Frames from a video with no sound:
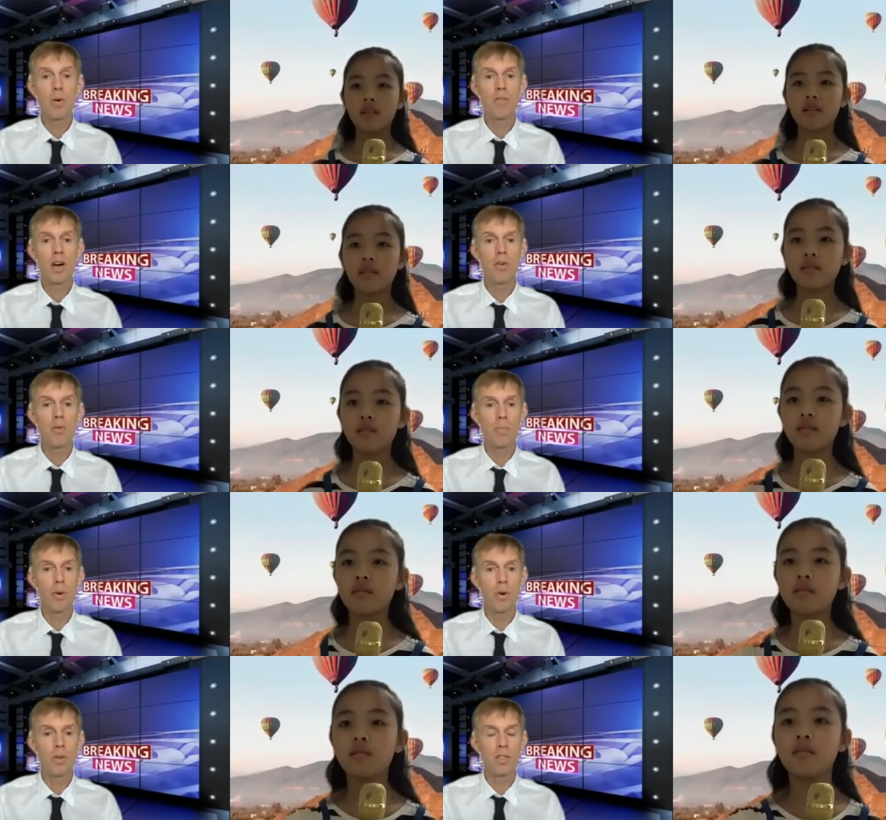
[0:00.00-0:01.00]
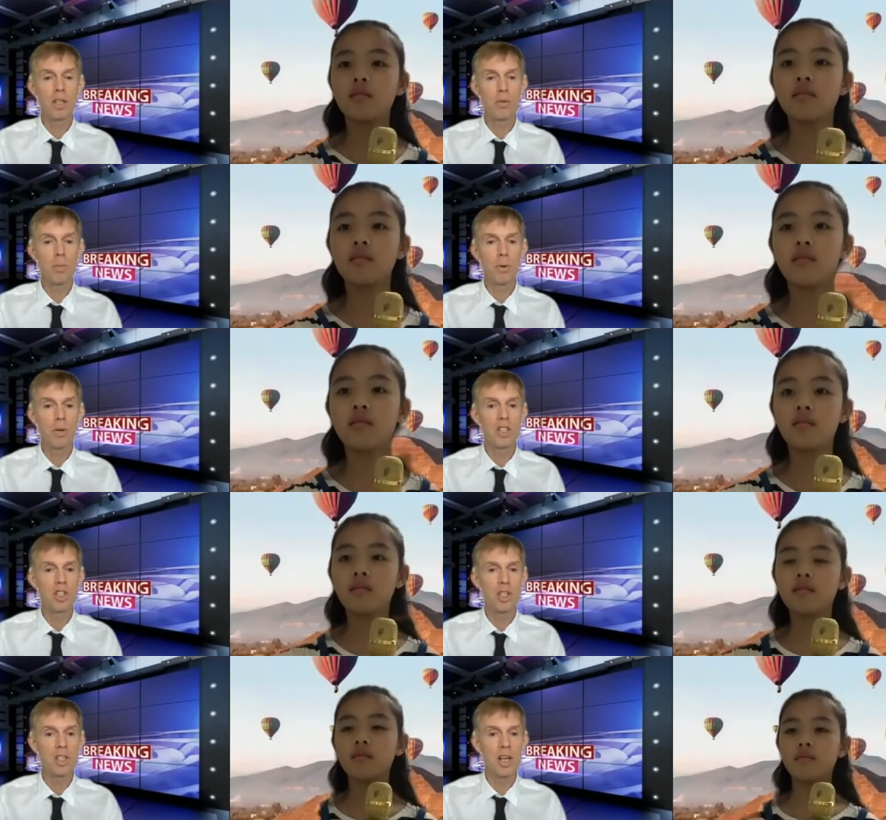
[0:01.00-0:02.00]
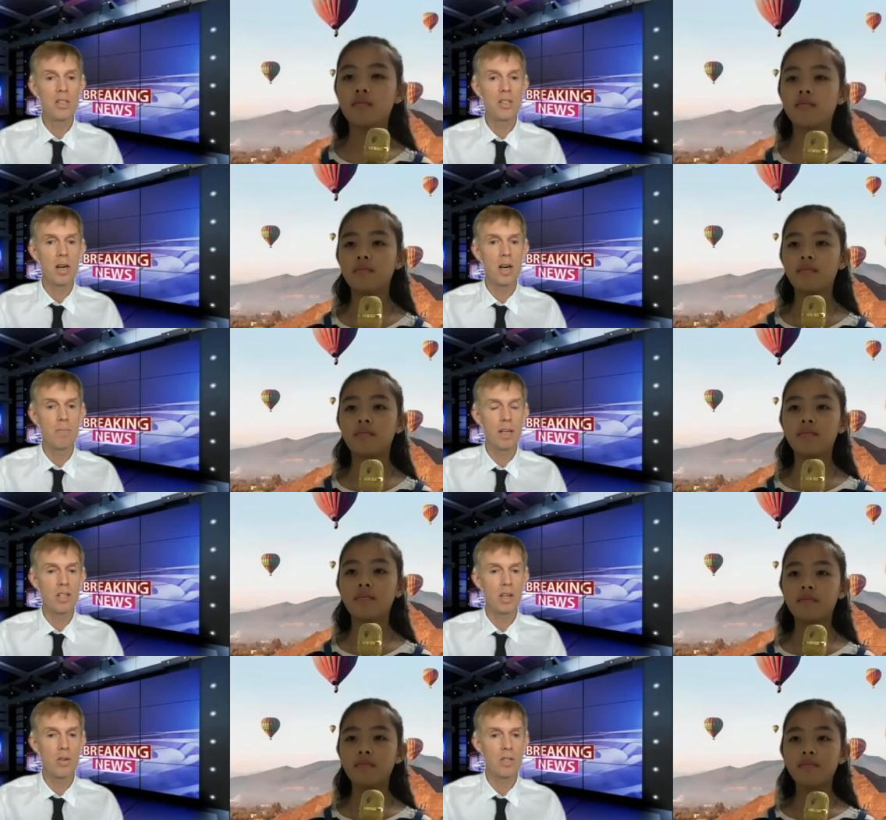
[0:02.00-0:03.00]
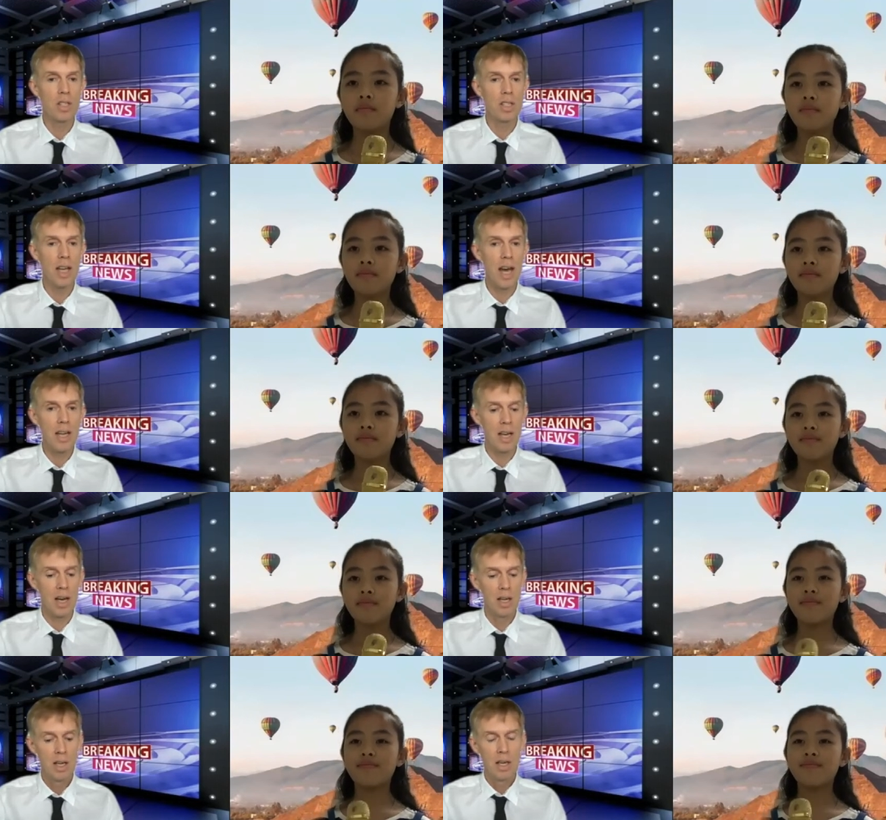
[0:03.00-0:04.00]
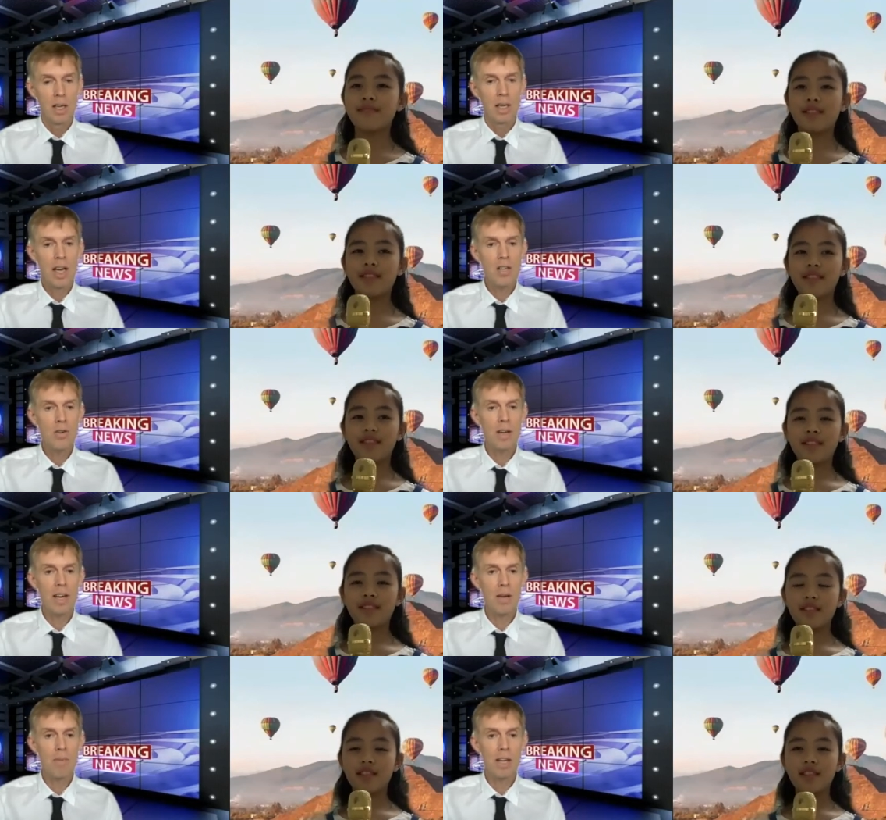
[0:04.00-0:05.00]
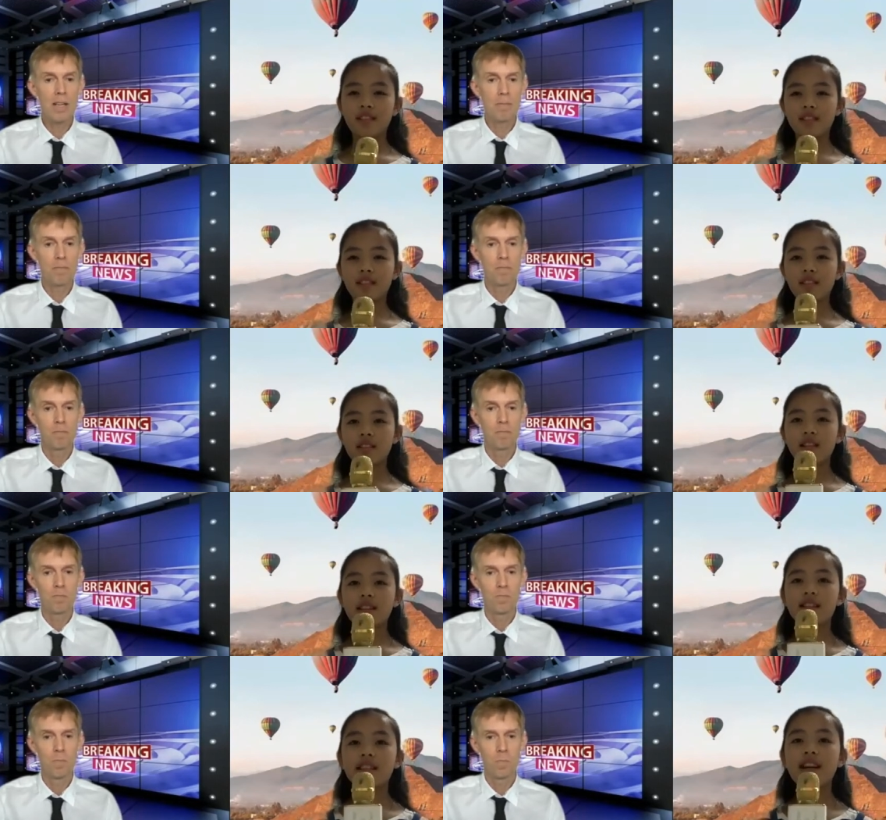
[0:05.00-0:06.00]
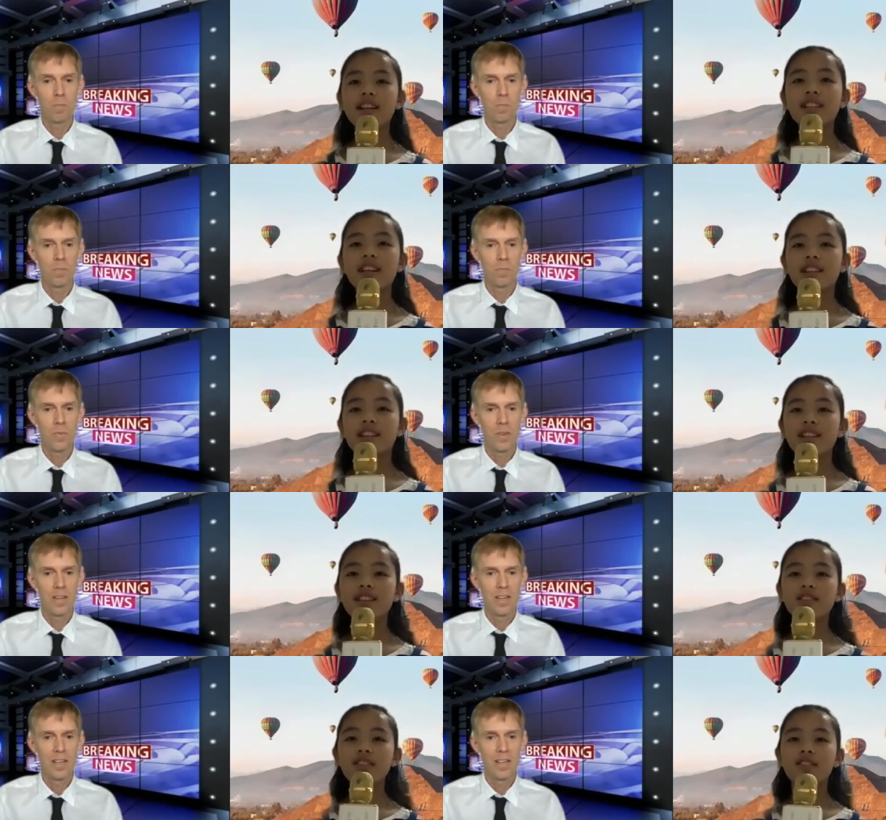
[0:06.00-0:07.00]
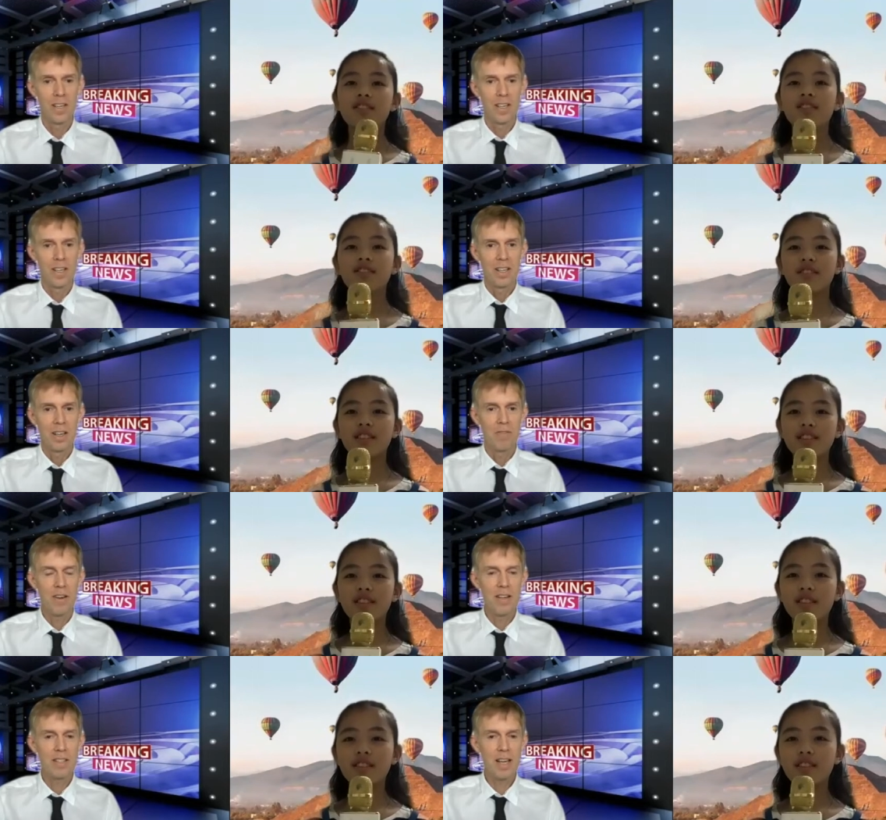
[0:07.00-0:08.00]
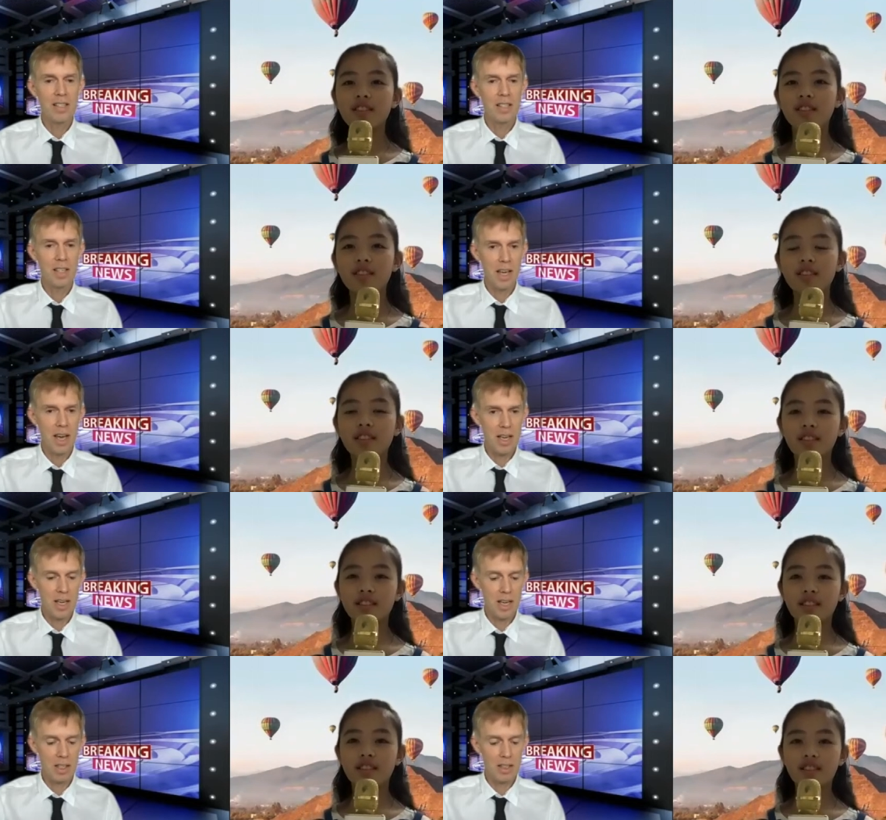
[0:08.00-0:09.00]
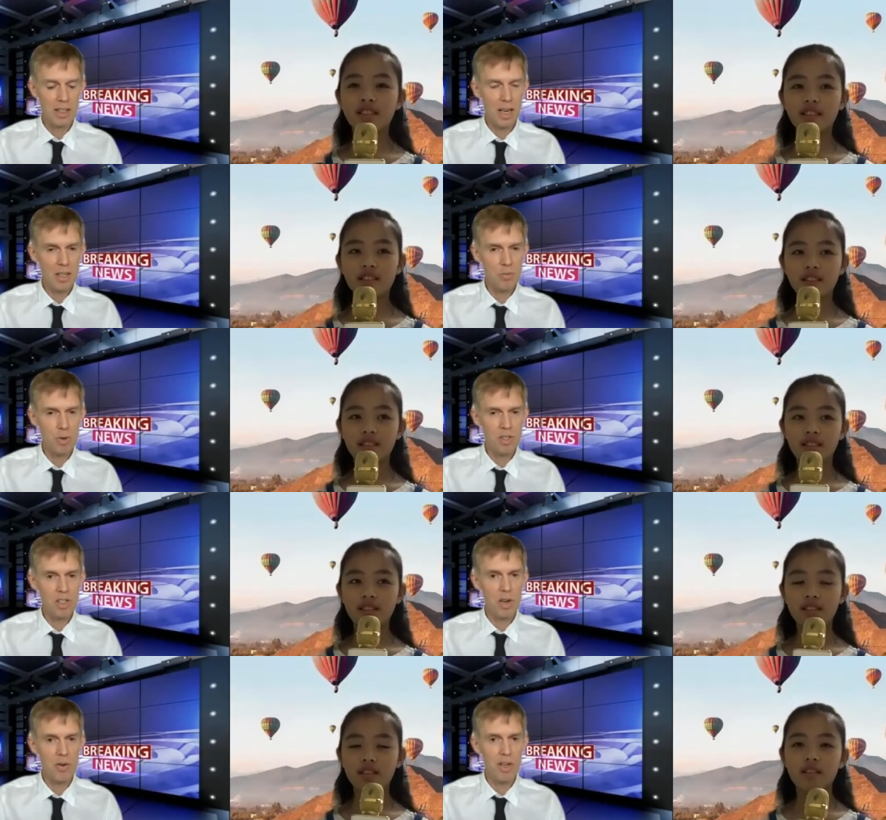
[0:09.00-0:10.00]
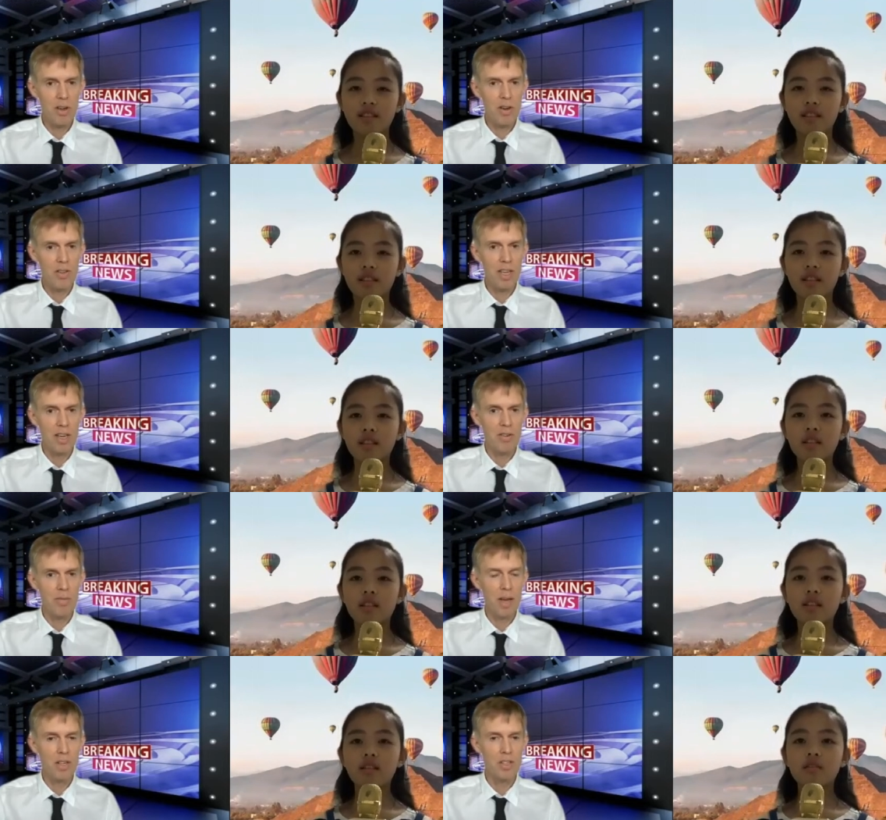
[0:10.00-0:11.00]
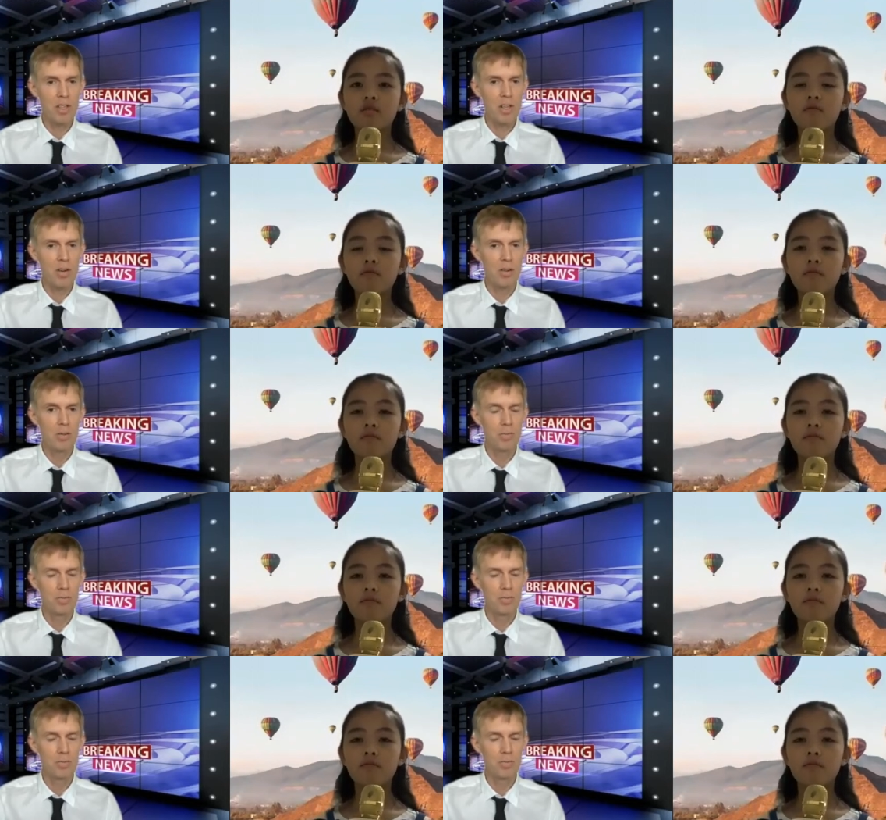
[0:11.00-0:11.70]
Speaker 1: We've got a reporter reporting just outside Mexico City. Hannah, can you hear me?
Speaker 2: Yes, I can hear you.
Speaker 1: Fantastic. Hannah, tell us what's going on there in Mexico.